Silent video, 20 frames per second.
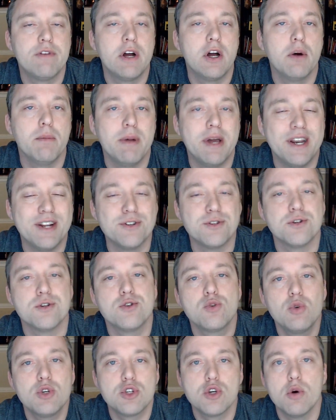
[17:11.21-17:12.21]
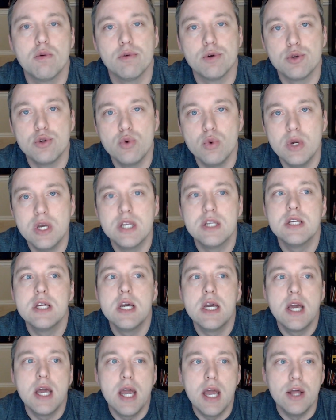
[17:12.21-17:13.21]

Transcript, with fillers: file manager, switch over to it